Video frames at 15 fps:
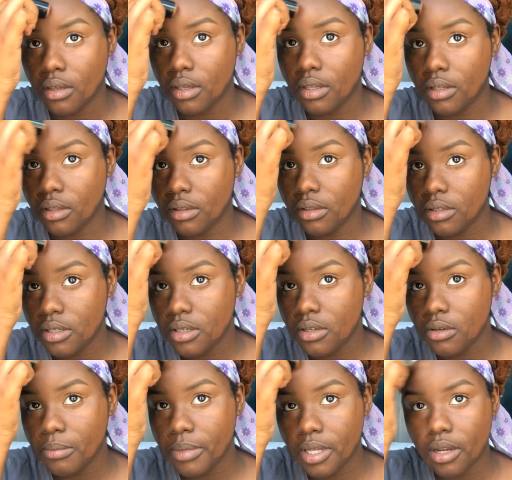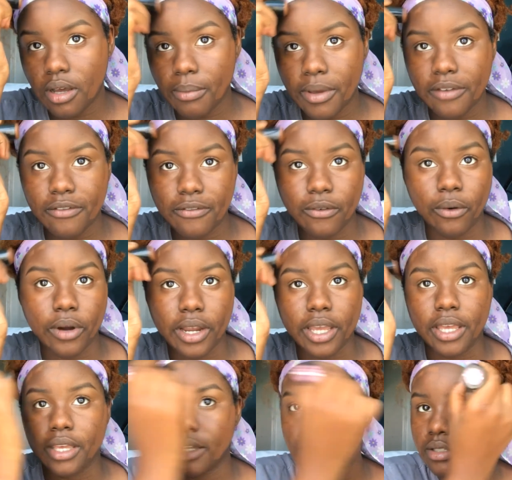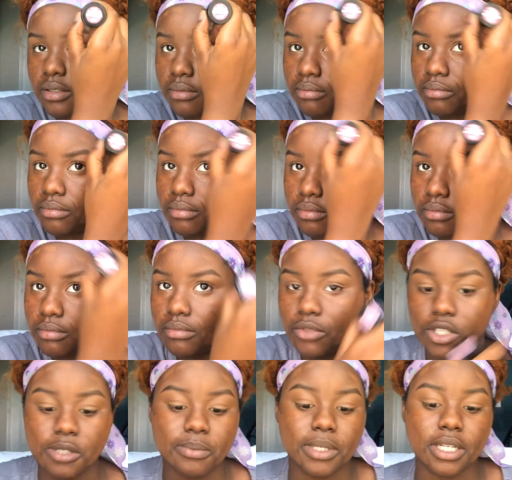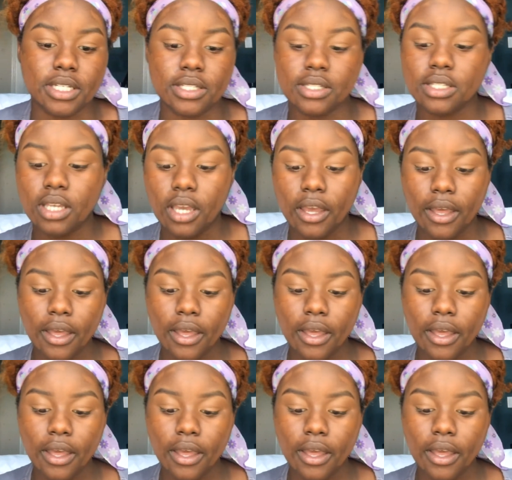and a little bit on my forehead, just because.